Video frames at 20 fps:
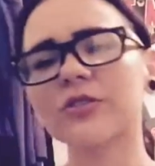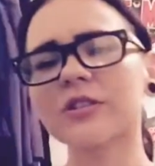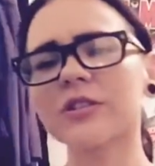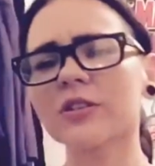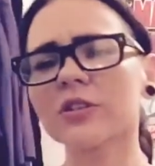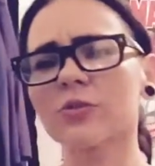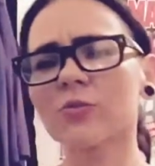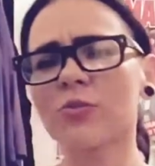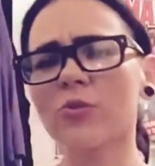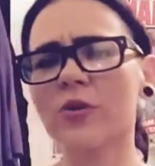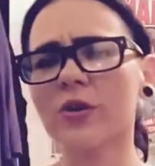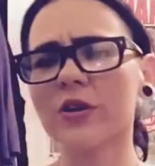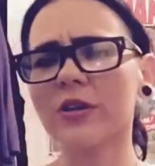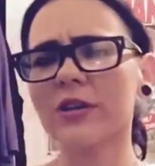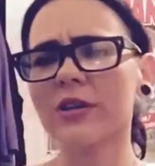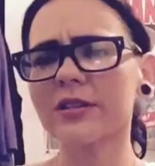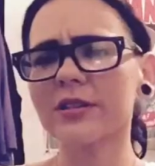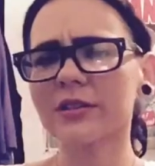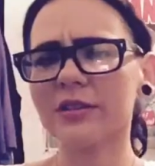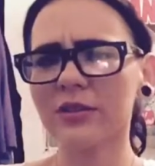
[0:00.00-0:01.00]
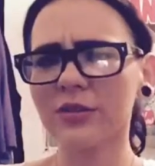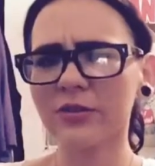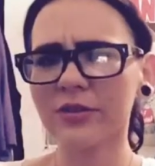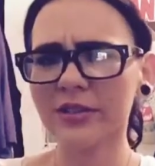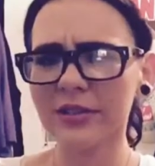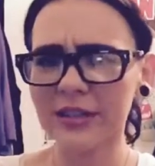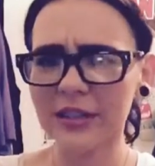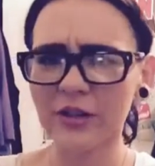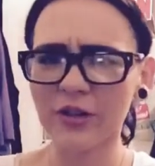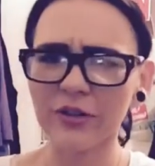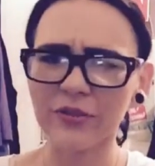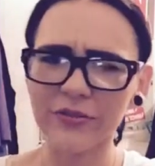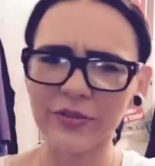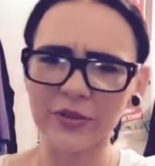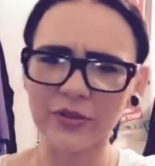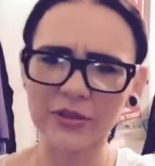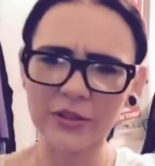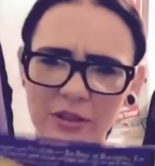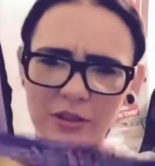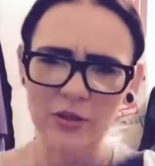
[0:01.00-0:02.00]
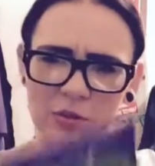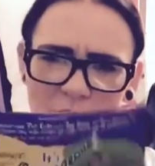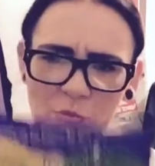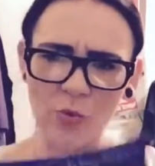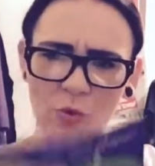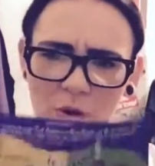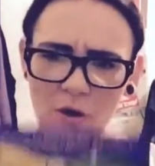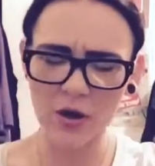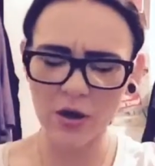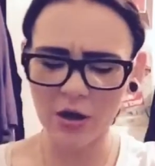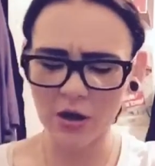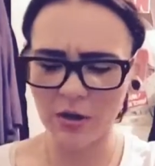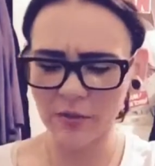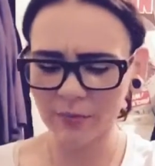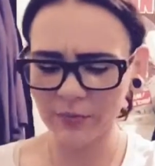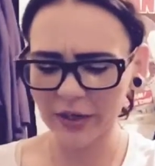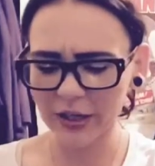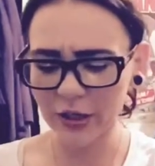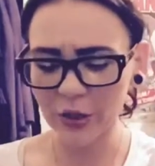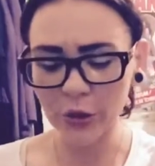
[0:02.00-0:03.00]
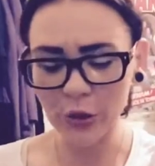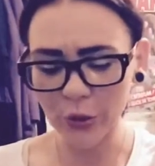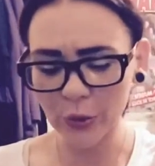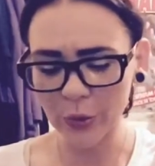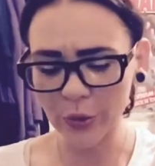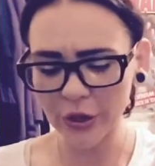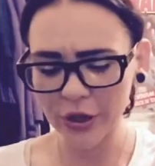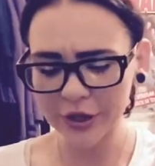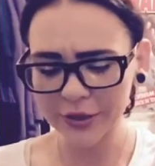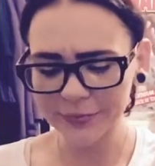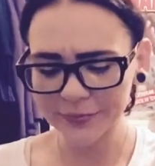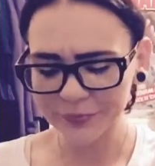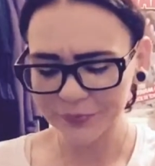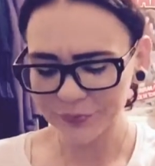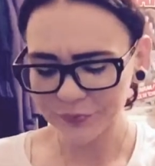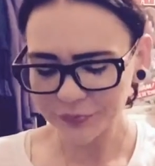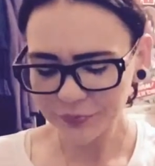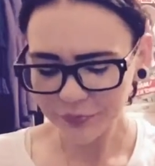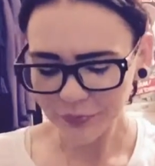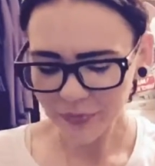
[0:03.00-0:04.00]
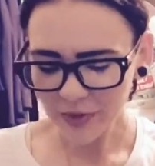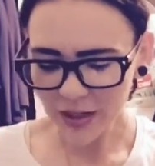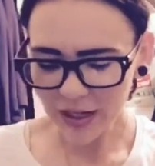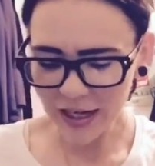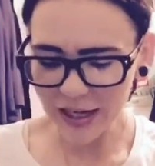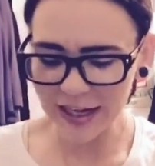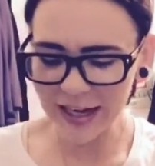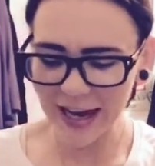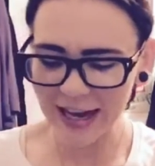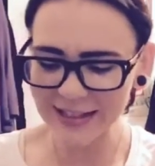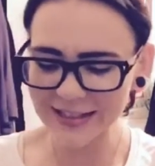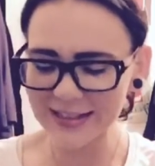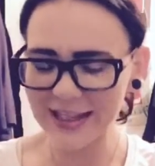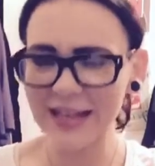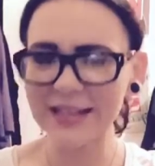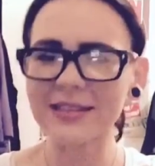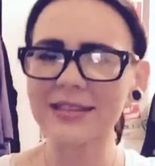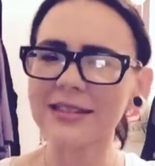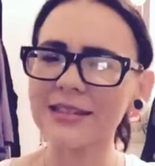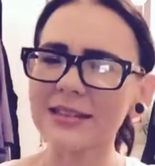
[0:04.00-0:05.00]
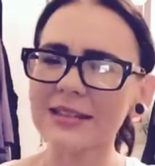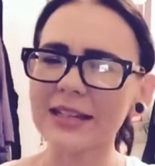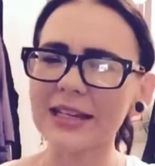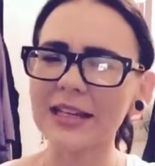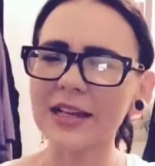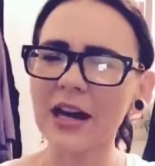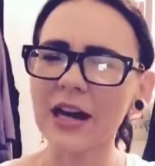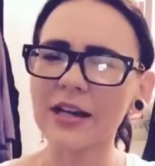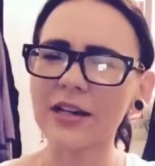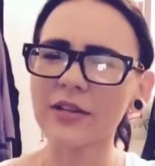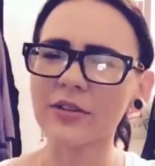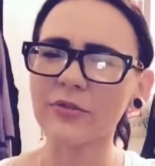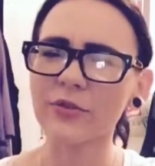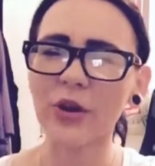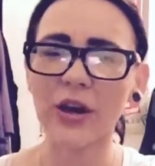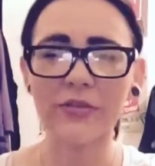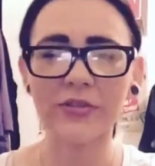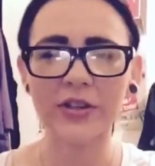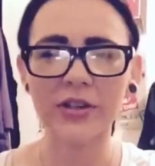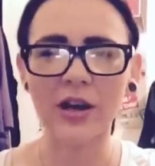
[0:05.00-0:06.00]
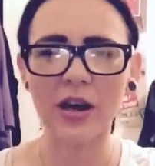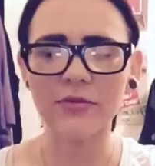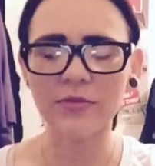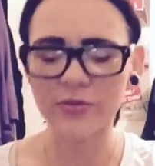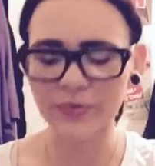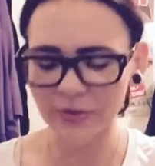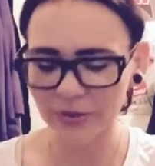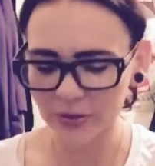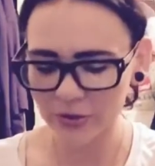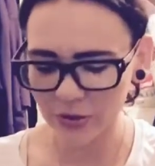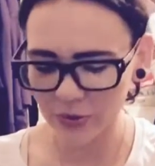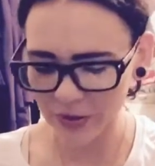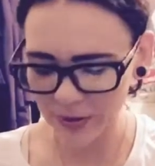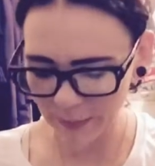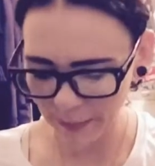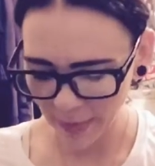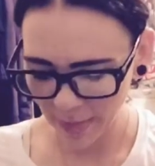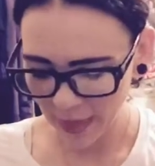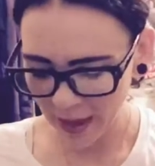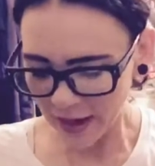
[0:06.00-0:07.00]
It's a little sleeker. Feels a little more like newer. It has that sleek kind of graphic novel feel to it.